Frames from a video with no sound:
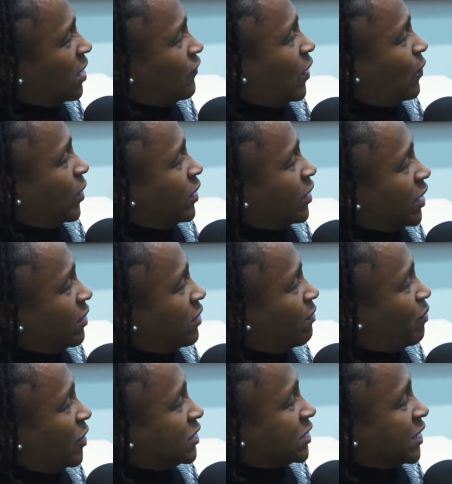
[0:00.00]
If I want to get on a
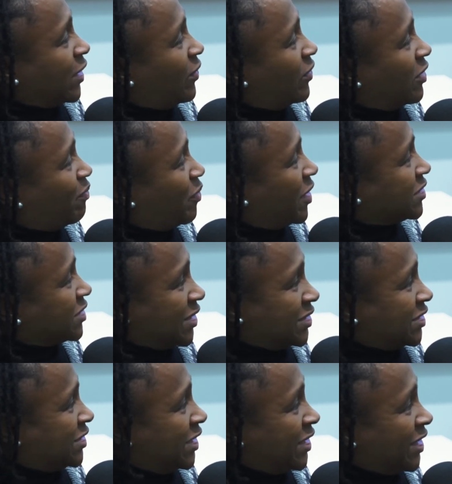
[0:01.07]
bus, I get on a bus. I
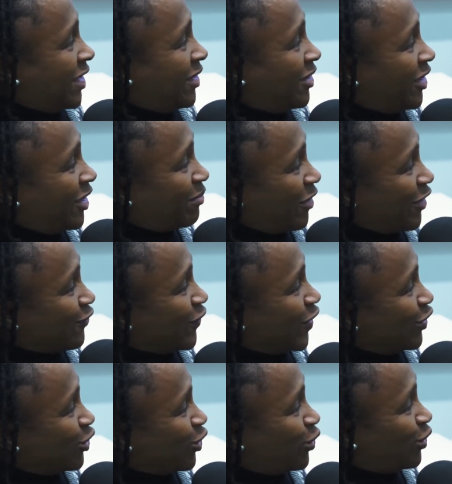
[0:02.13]
can sneak out my
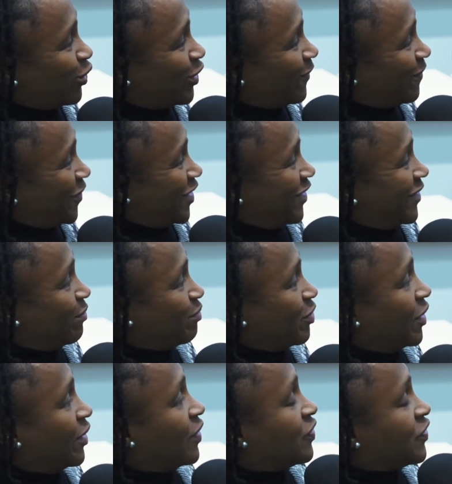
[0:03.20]
front door. Yeah,
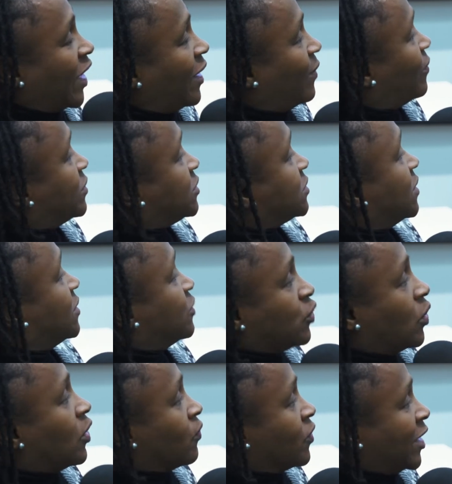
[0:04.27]
but that was
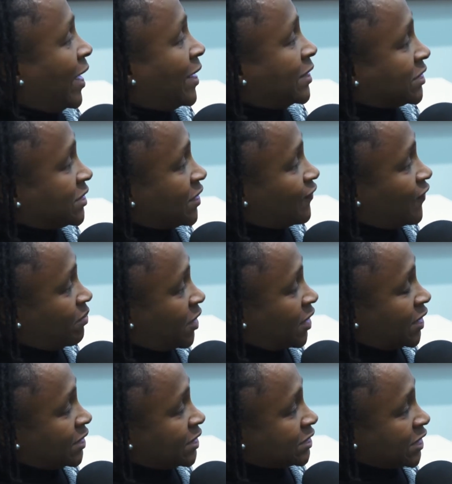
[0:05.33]
not a reality for
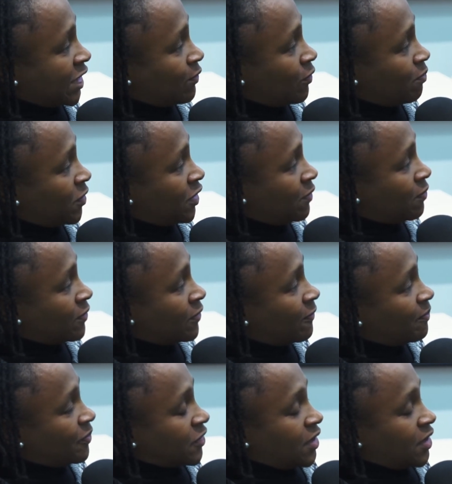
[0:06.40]
many disabled people.